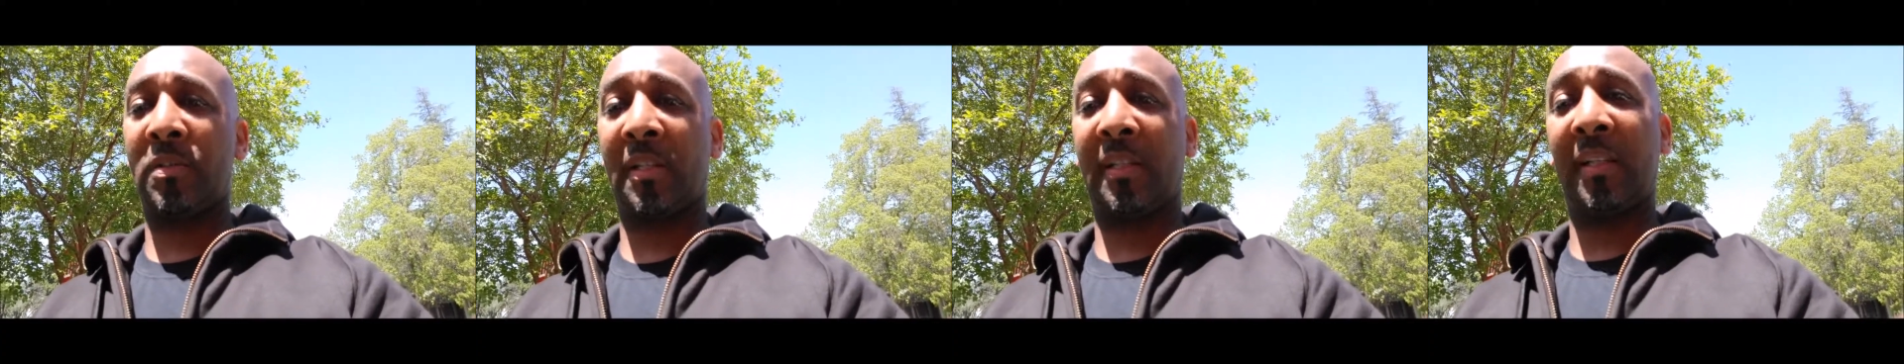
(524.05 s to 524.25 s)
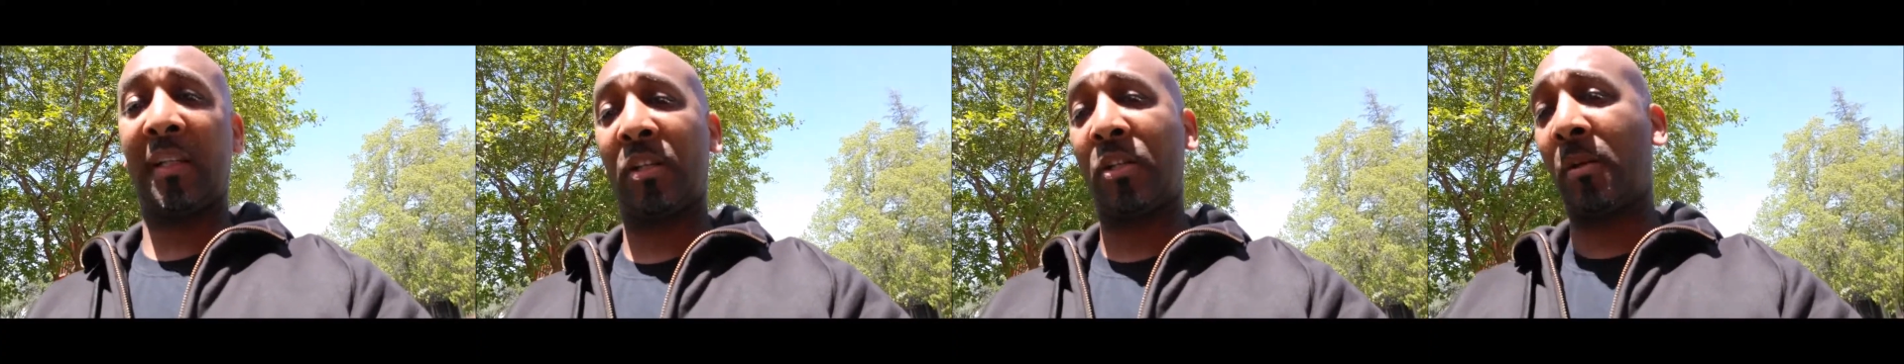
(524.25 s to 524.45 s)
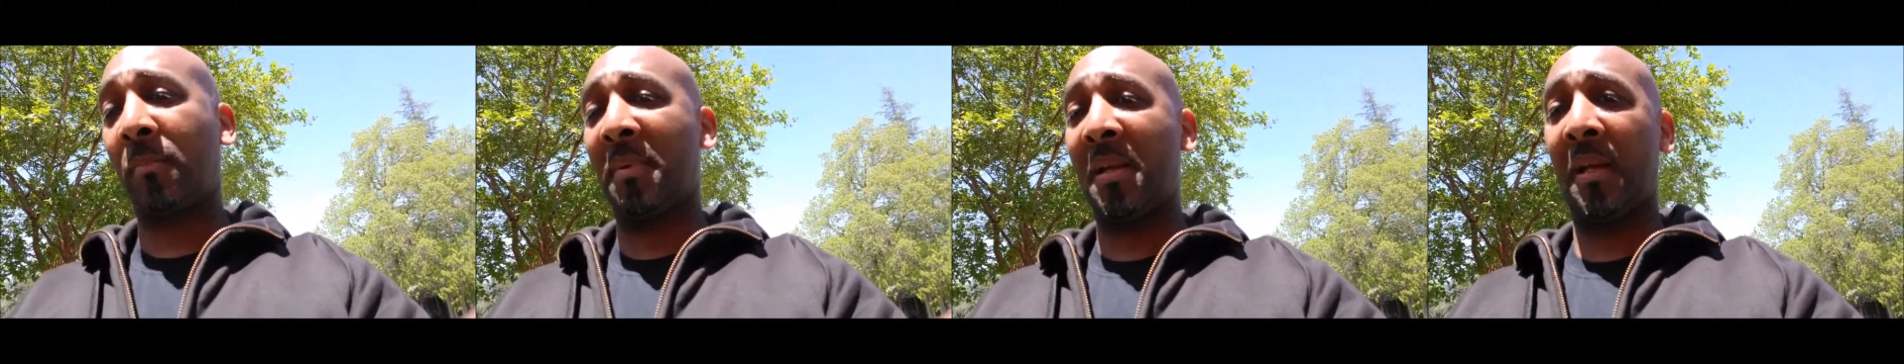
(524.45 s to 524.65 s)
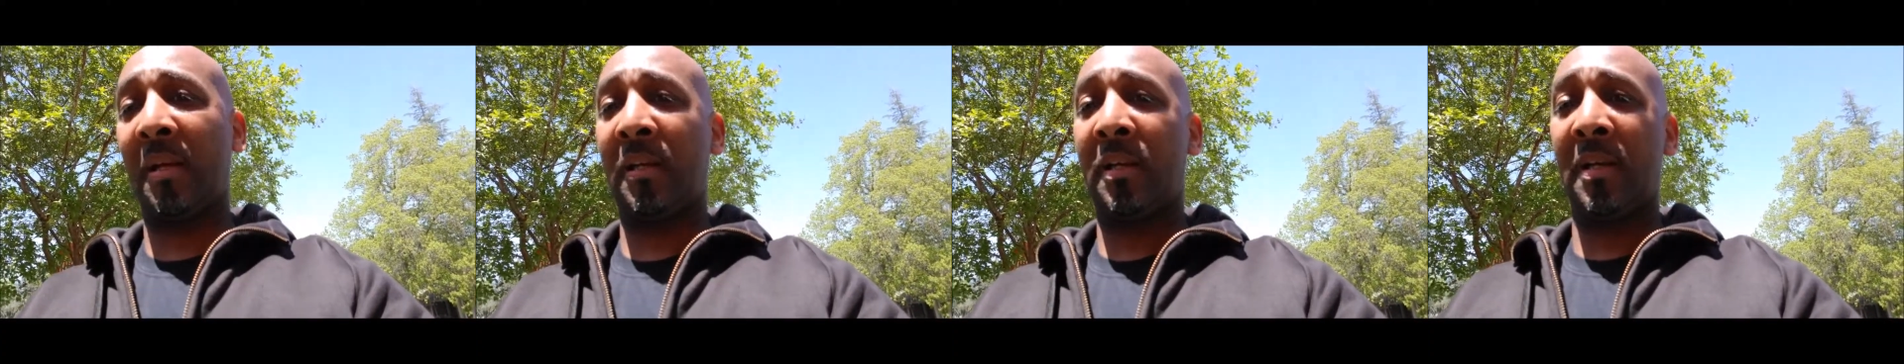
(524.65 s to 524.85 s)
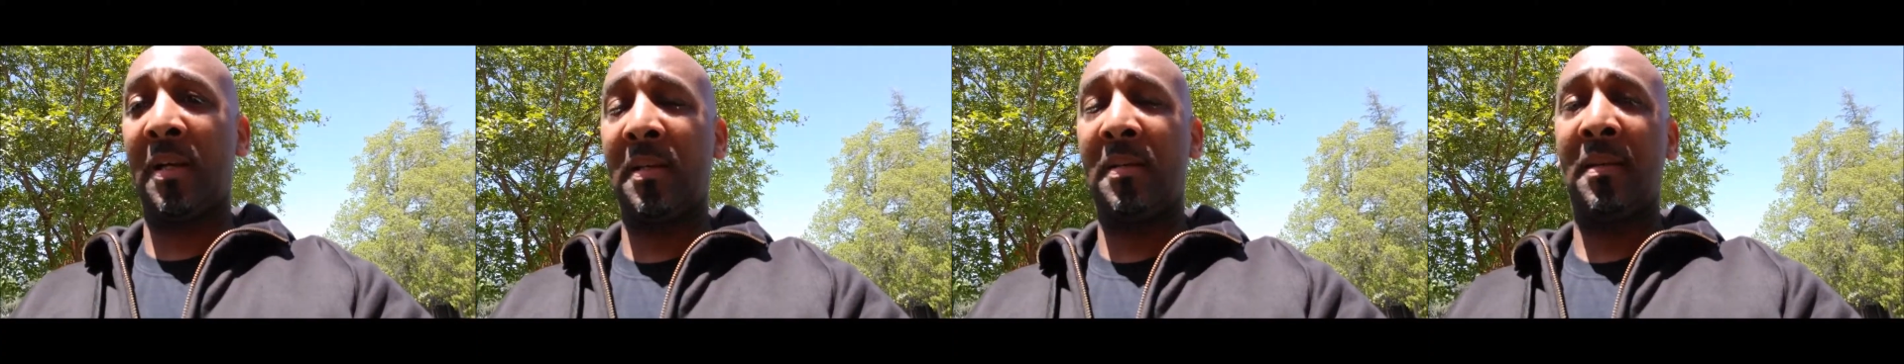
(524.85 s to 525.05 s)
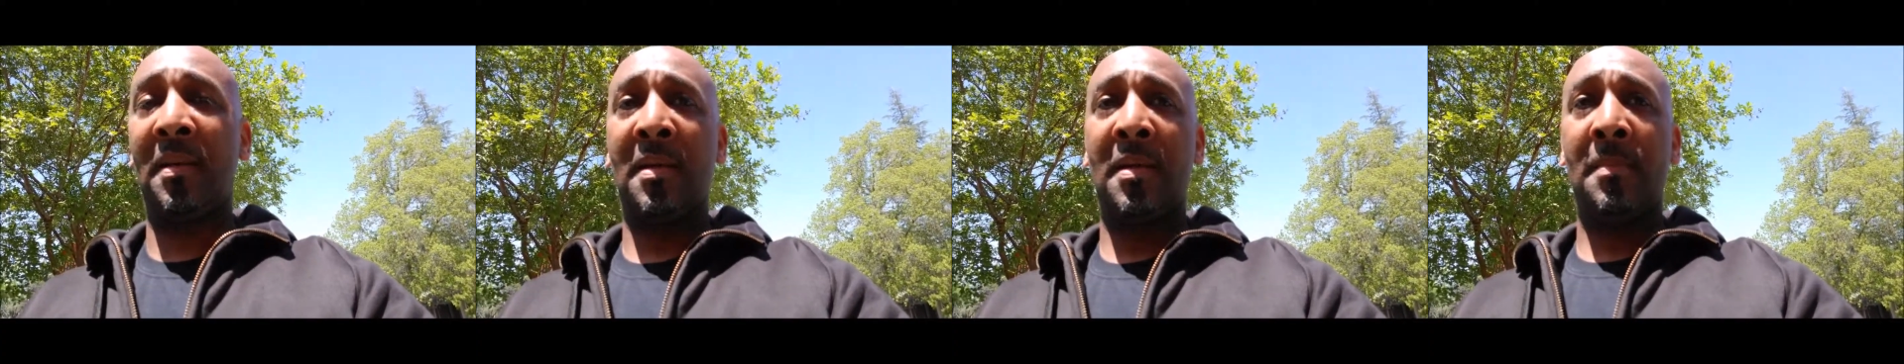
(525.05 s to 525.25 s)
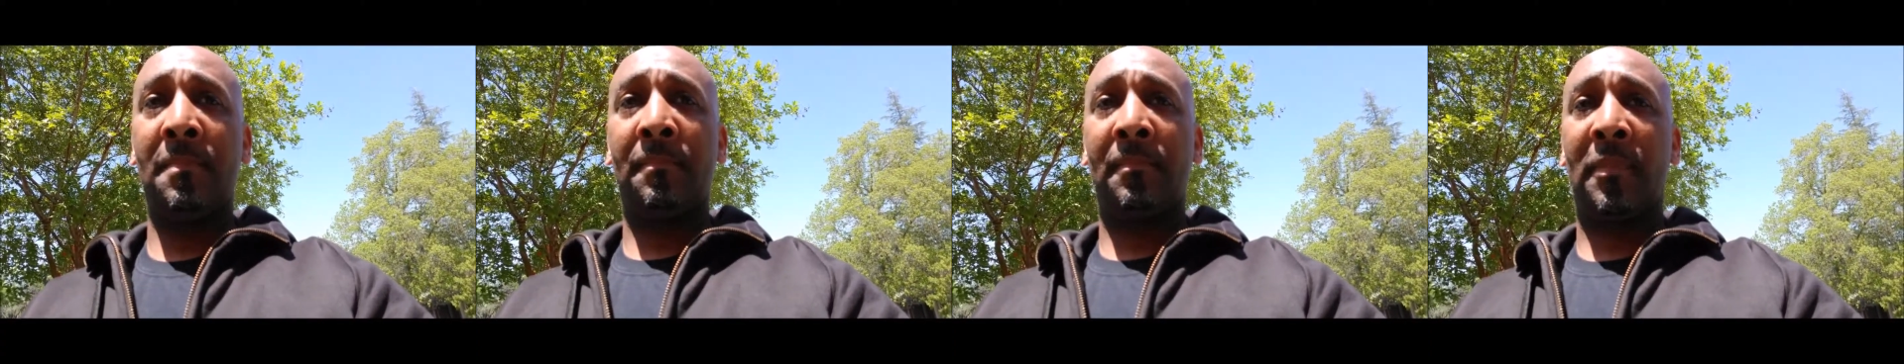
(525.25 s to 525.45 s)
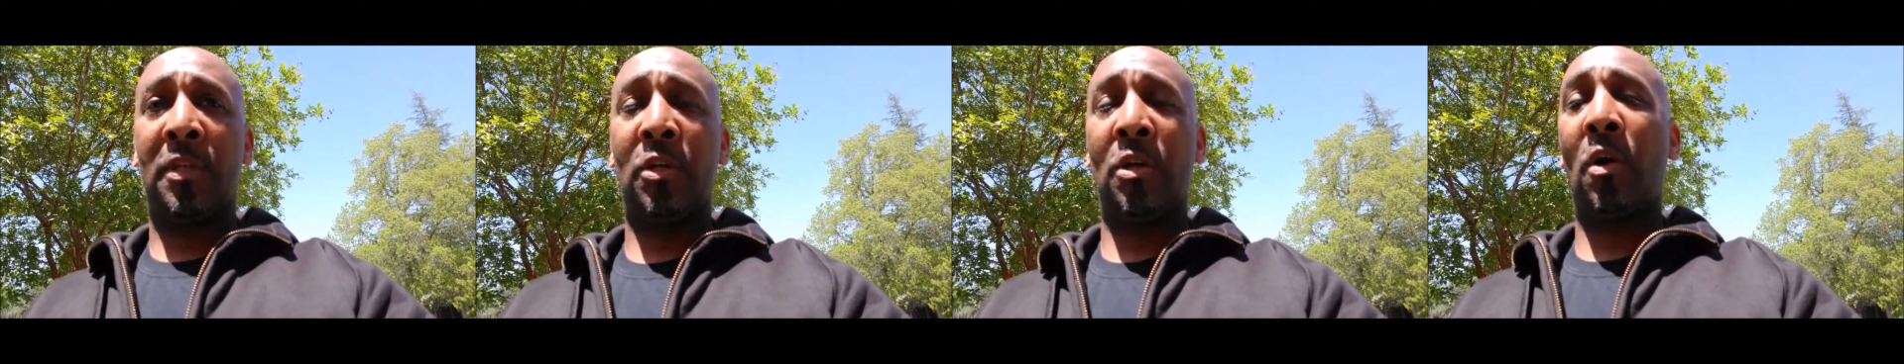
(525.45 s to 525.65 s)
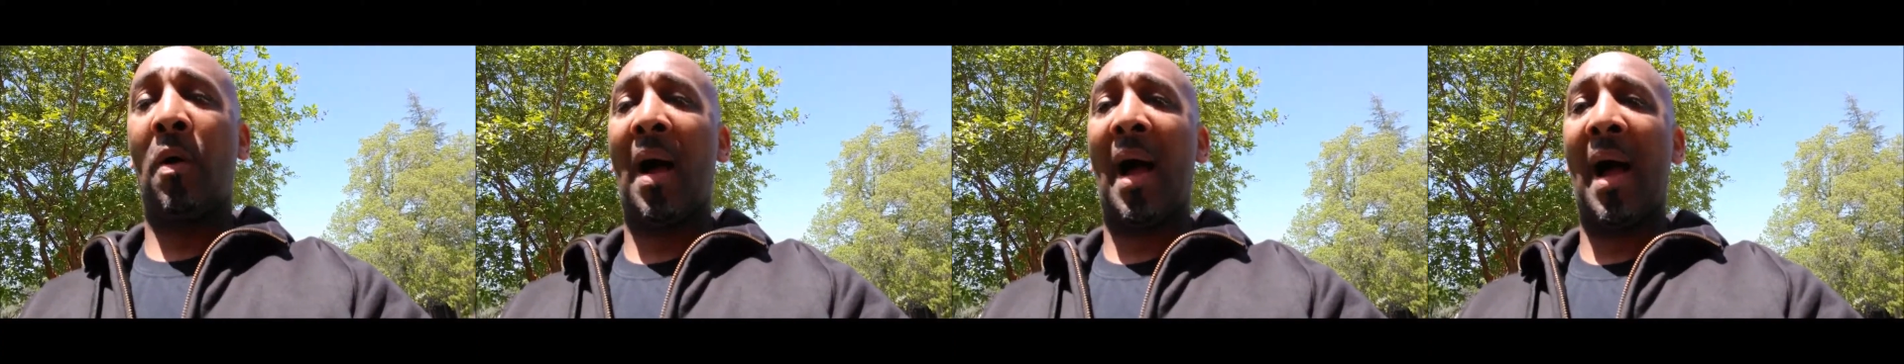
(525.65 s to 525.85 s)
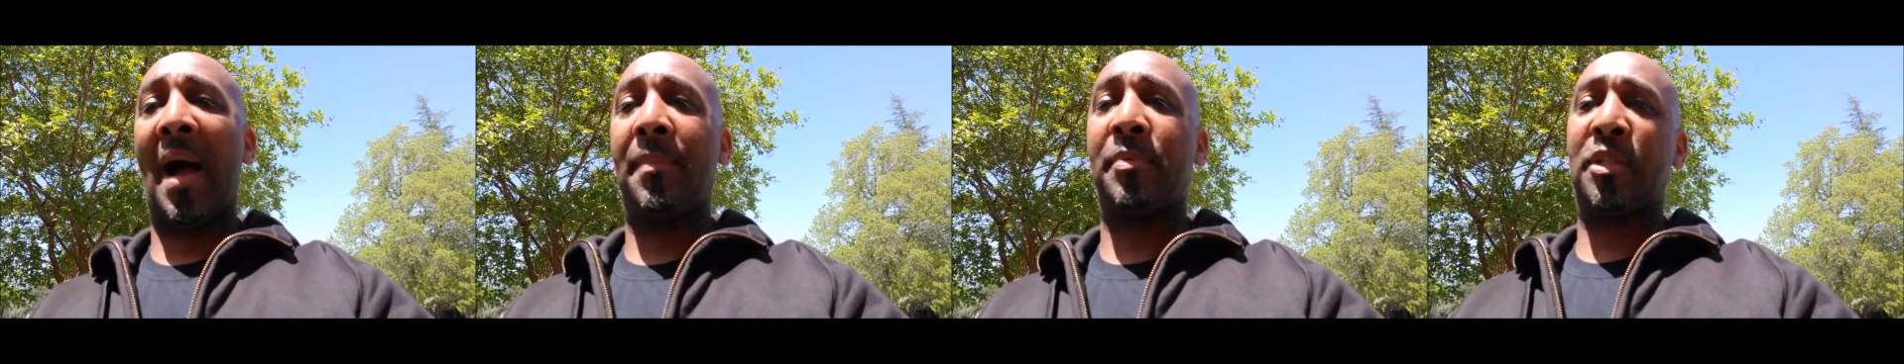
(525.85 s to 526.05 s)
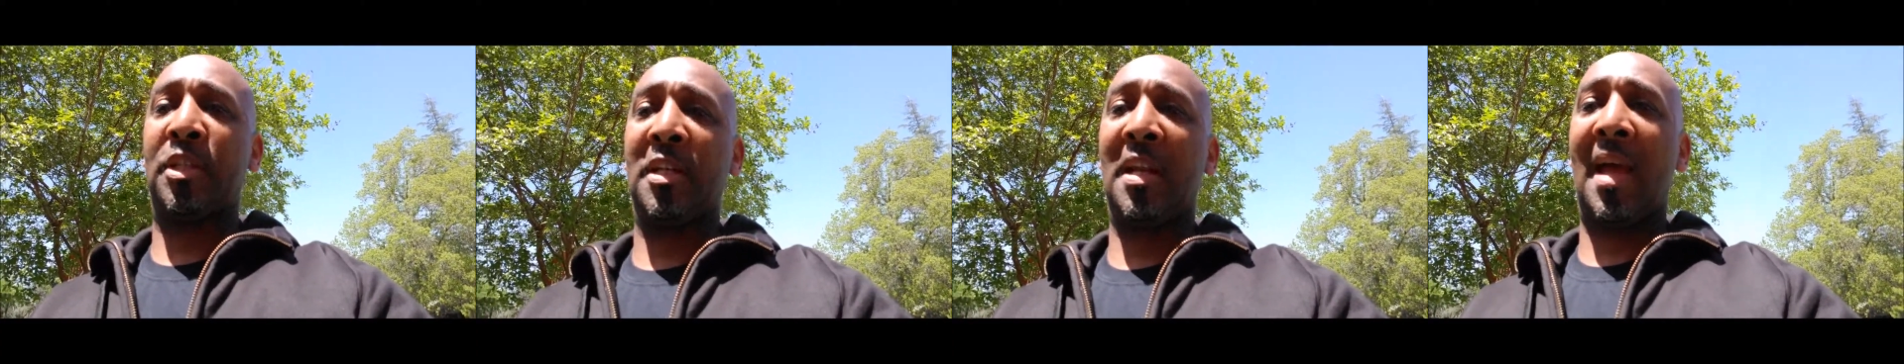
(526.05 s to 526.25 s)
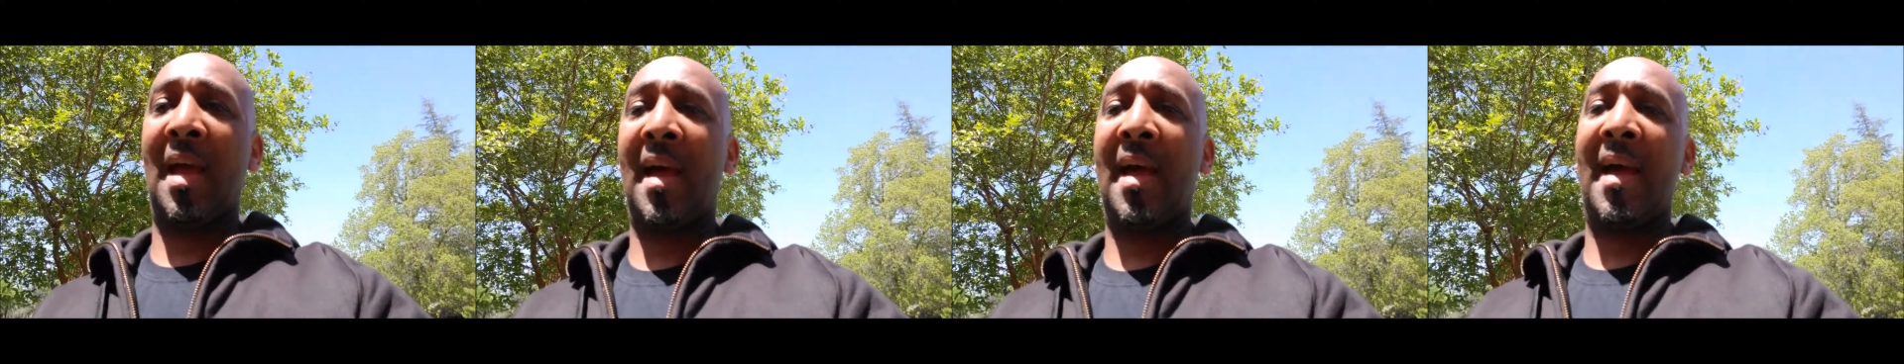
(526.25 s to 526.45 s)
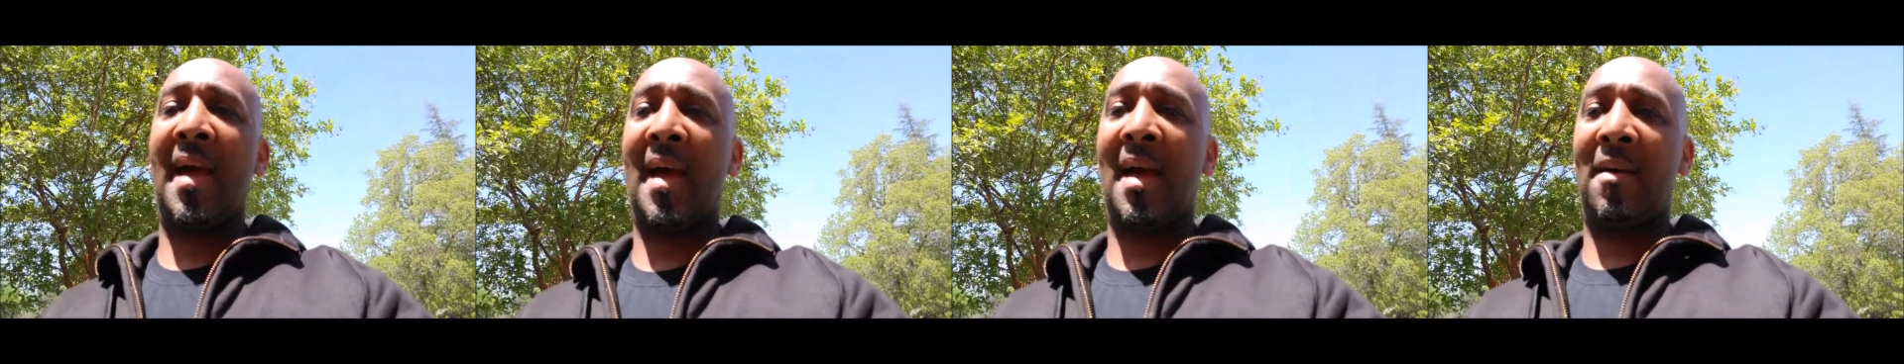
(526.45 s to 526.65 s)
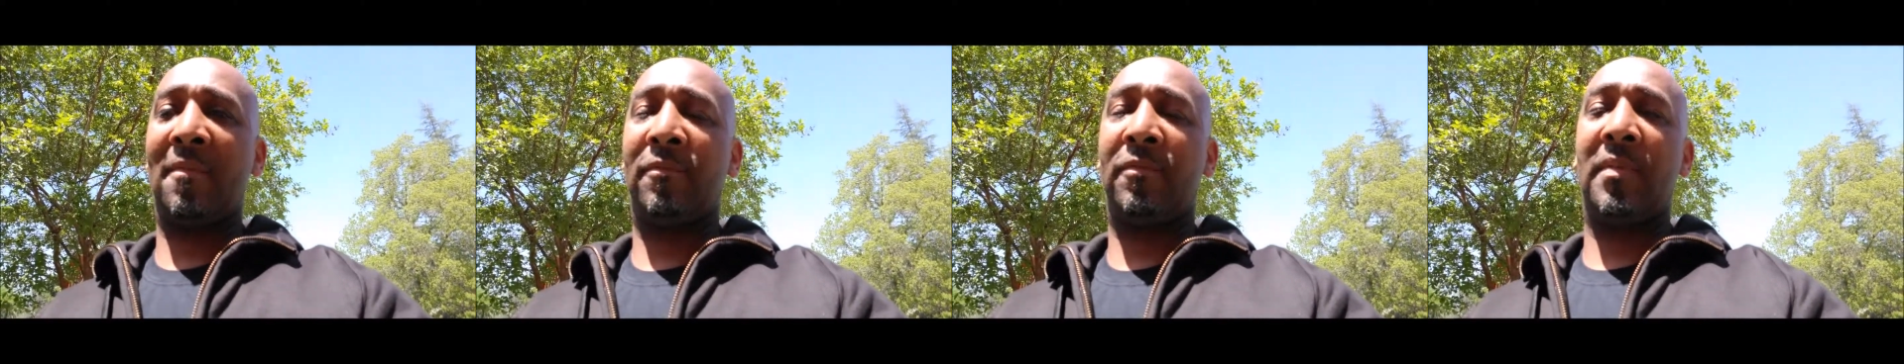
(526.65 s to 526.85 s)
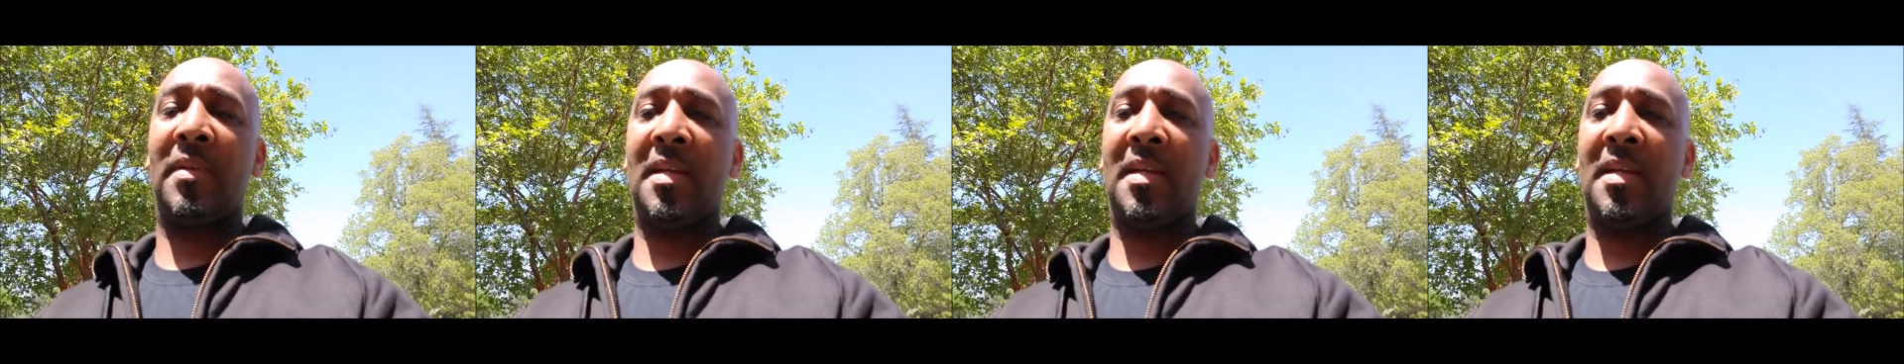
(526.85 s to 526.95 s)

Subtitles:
I think this would be a good, you know, option to have,